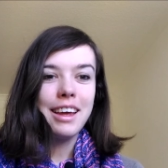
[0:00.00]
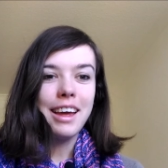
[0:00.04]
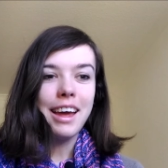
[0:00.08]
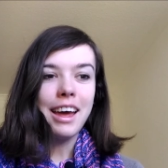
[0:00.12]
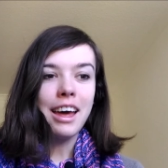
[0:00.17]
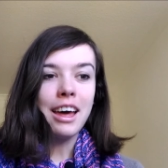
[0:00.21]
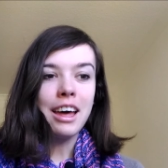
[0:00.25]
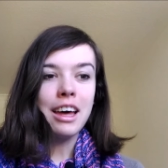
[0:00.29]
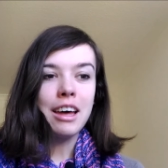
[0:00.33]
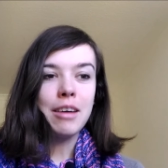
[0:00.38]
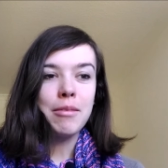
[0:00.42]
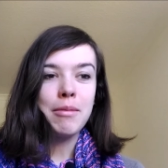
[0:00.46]

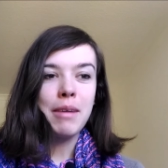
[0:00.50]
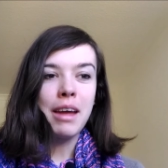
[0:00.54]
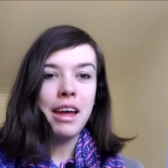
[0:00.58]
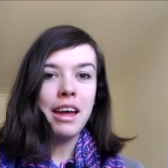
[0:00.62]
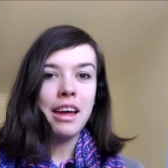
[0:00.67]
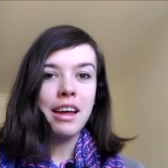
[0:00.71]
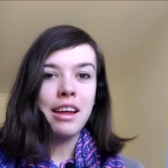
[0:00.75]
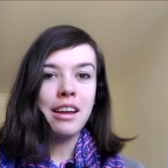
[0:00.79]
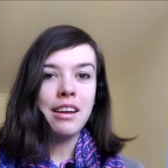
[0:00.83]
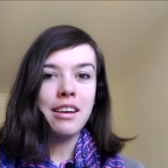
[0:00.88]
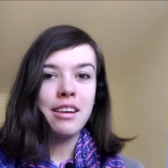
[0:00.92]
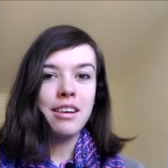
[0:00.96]
Um,
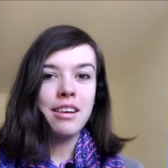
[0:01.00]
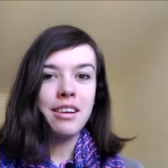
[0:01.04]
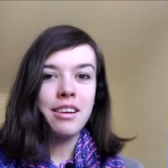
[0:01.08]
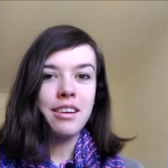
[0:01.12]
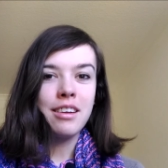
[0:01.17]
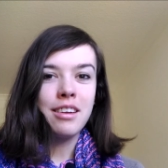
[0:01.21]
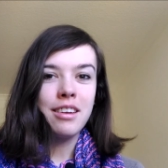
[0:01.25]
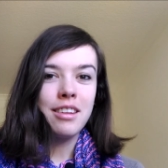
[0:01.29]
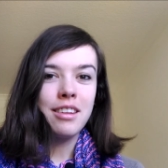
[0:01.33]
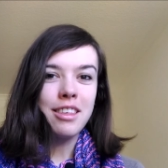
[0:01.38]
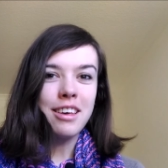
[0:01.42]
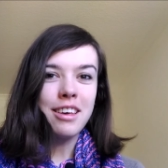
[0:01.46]

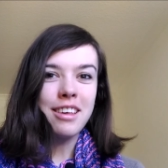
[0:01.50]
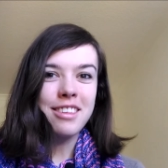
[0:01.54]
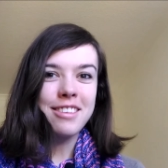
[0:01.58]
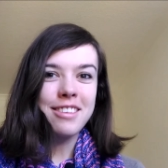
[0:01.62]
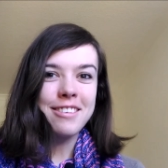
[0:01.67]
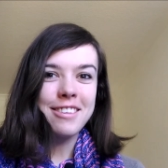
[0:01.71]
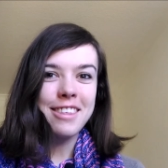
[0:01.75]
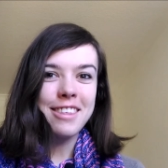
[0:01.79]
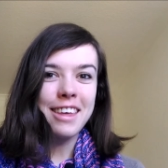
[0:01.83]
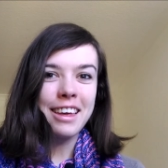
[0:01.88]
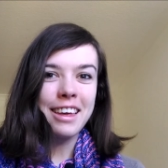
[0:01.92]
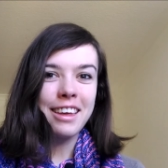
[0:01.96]
and just
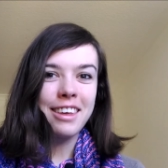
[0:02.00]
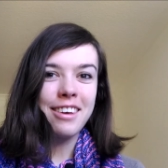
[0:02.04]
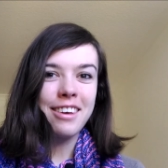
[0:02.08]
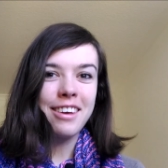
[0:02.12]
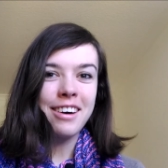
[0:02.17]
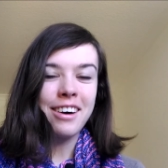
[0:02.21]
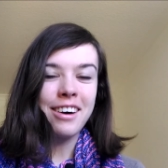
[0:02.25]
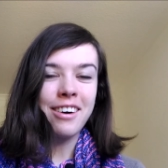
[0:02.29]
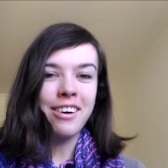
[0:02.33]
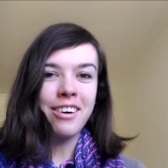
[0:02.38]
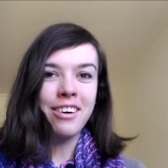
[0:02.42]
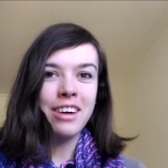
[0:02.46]
to thank you
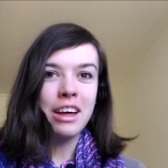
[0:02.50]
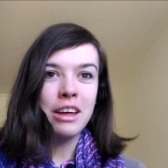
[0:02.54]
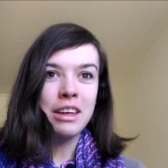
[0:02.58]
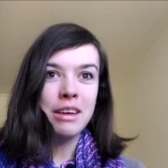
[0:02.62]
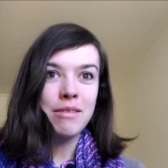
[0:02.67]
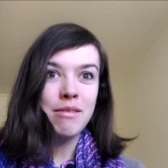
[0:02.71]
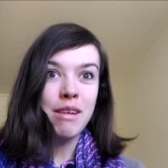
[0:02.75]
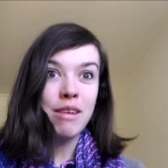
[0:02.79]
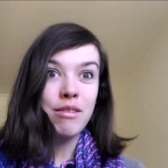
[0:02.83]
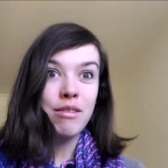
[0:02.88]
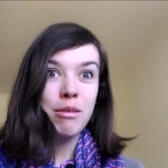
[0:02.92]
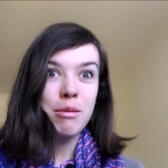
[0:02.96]
all,
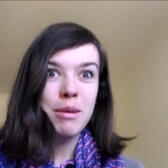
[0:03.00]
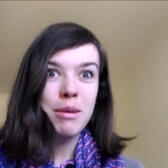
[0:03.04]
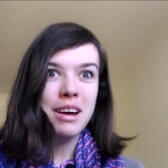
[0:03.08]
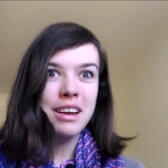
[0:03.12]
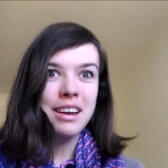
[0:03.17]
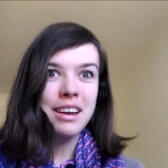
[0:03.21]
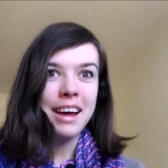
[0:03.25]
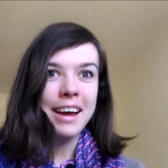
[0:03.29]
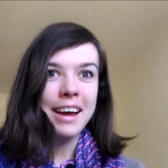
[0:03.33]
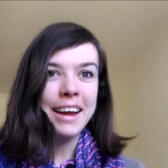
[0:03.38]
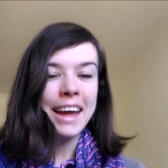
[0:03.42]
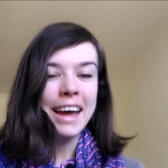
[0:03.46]
um, everyone,
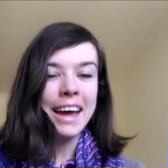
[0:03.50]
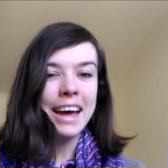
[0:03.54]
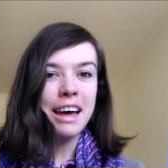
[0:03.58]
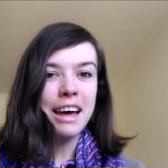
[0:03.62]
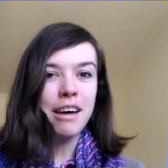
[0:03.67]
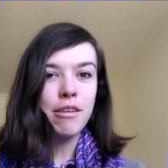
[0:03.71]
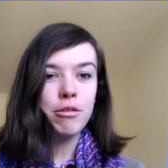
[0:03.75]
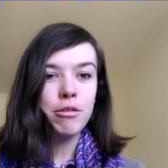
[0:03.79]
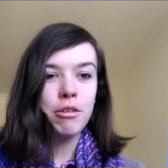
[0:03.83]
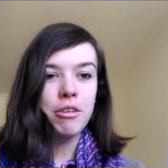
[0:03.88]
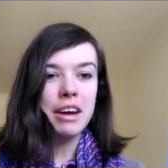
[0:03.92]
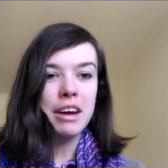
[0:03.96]
I
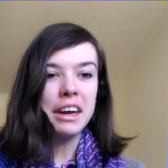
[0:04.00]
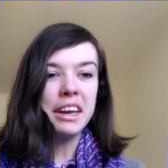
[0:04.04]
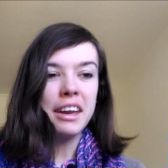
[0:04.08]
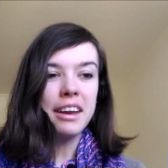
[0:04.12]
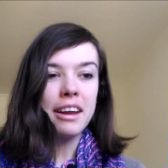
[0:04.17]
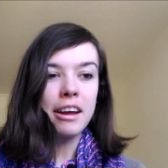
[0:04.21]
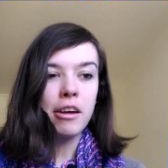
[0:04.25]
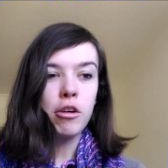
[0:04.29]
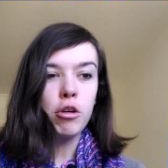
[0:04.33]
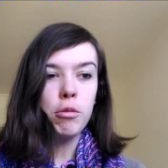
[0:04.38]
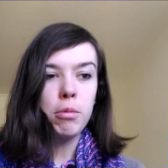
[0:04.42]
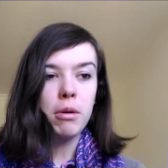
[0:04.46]
have created
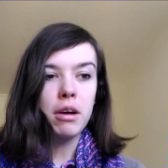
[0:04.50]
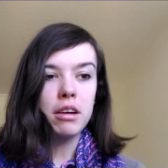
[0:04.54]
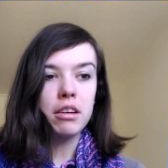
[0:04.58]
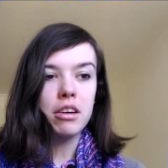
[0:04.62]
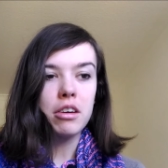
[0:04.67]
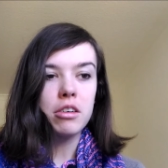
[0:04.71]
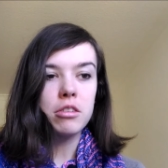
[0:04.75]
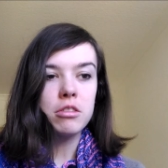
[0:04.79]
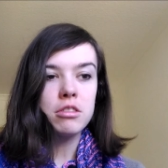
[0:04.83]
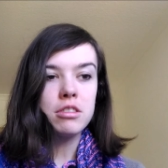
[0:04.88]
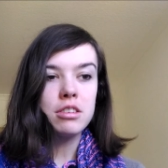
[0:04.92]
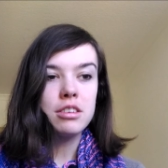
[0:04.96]
a coupon
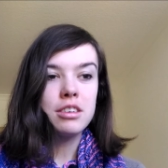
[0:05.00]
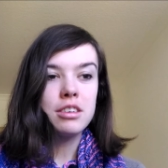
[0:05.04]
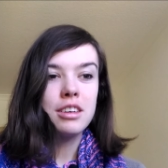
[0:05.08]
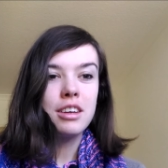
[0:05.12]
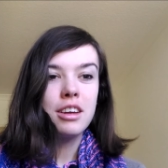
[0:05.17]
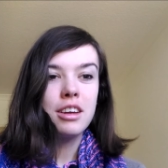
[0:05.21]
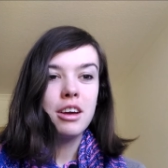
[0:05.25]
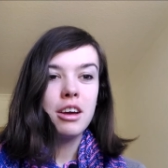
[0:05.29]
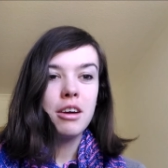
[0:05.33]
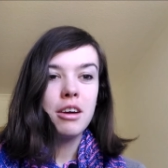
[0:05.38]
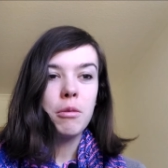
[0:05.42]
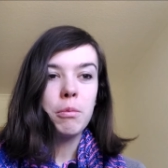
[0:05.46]
code
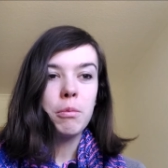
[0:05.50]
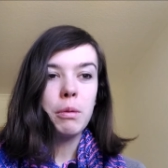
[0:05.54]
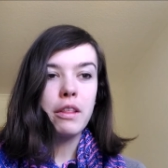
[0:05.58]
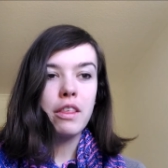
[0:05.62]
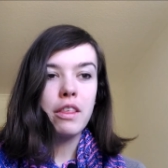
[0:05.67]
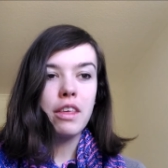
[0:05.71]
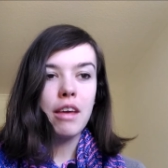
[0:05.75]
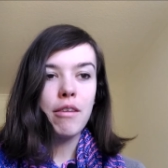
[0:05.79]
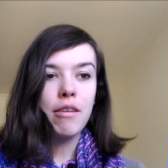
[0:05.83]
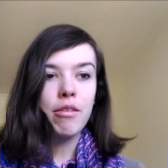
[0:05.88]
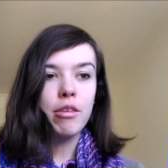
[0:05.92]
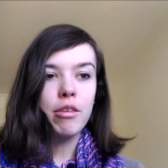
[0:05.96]

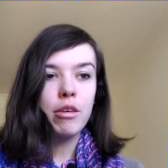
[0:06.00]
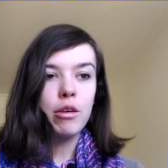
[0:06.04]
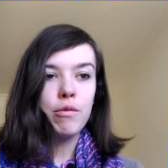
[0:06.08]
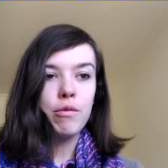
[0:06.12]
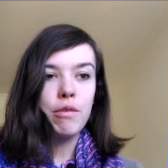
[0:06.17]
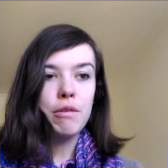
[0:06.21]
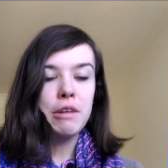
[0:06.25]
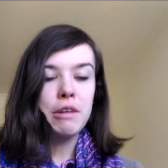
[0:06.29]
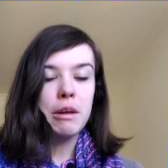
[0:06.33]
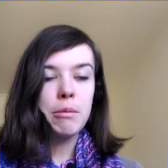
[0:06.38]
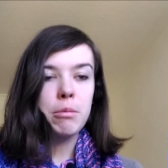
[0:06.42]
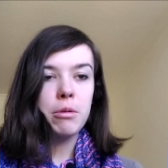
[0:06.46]
which gives you
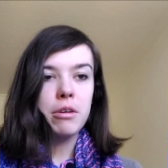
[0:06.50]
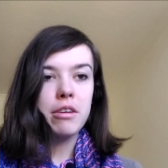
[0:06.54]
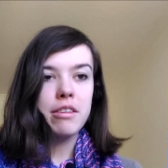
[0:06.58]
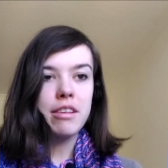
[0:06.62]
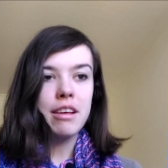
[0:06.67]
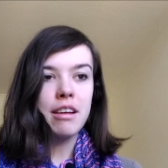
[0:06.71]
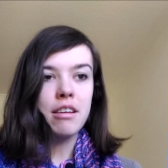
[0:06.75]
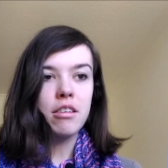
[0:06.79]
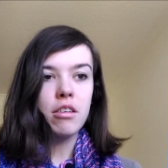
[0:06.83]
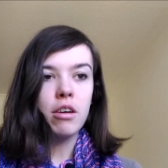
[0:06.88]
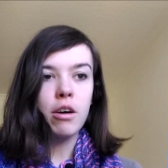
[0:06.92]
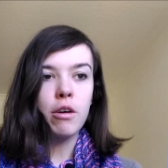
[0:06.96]

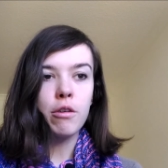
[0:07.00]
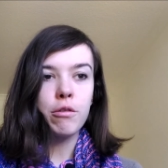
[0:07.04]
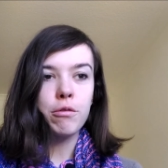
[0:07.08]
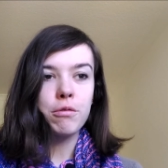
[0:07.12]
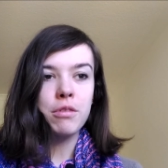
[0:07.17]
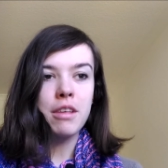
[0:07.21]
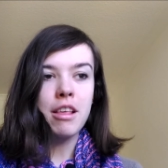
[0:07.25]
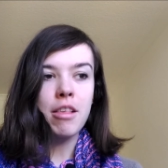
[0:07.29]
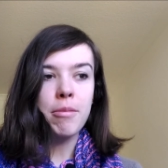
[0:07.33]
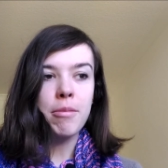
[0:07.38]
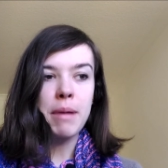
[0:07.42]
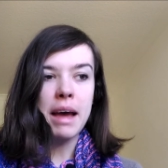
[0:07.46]
15% off
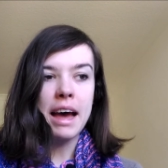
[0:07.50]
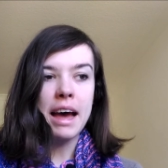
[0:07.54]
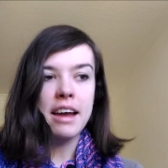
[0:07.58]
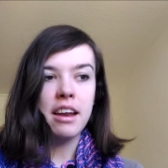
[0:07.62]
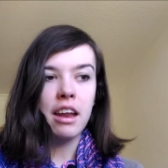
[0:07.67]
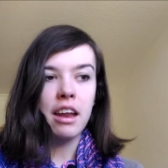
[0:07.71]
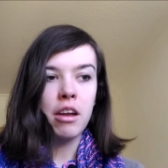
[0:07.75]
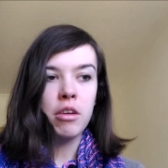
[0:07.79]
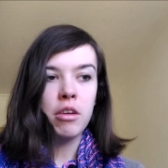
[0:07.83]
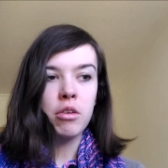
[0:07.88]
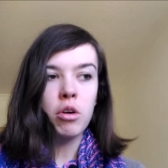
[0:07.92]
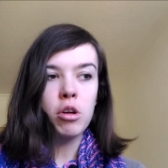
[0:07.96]
this
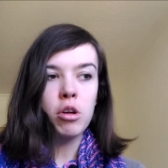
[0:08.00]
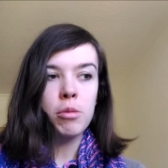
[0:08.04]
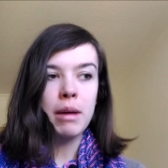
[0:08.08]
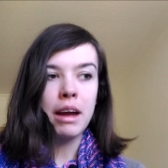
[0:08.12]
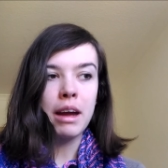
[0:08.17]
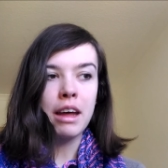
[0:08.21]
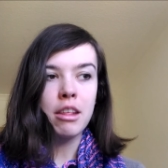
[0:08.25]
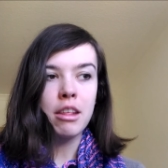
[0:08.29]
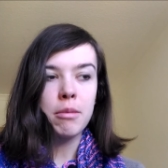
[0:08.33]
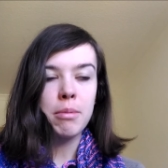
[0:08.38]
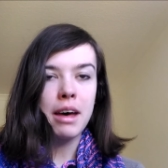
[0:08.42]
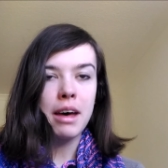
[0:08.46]
pattern and all my
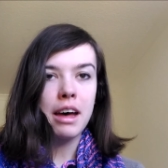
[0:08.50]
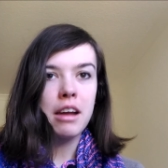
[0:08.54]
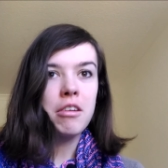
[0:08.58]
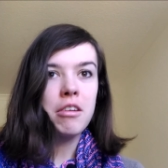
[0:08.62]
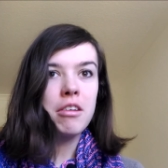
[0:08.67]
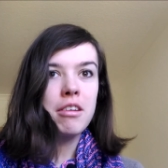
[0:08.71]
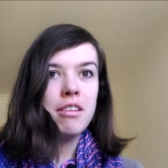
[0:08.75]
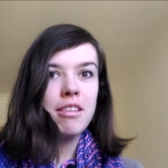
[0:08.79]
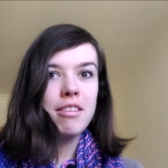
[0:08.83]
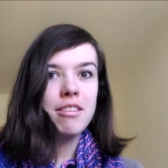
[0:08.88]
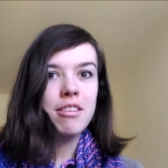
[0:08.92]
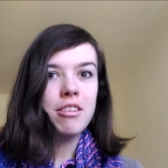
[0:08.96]
other
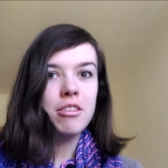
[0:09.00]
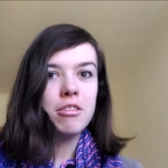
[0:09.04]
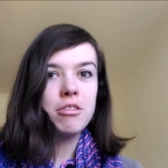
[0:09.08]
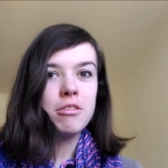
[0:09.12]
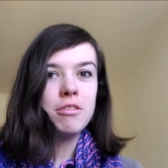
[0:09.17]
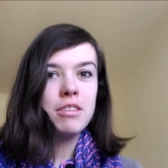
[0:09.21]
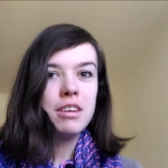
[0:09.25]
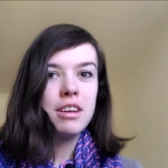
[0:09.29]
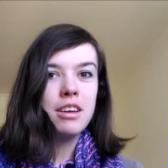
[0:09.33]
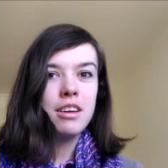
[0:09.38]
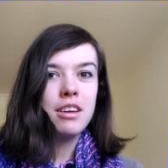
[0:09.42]
patterns. So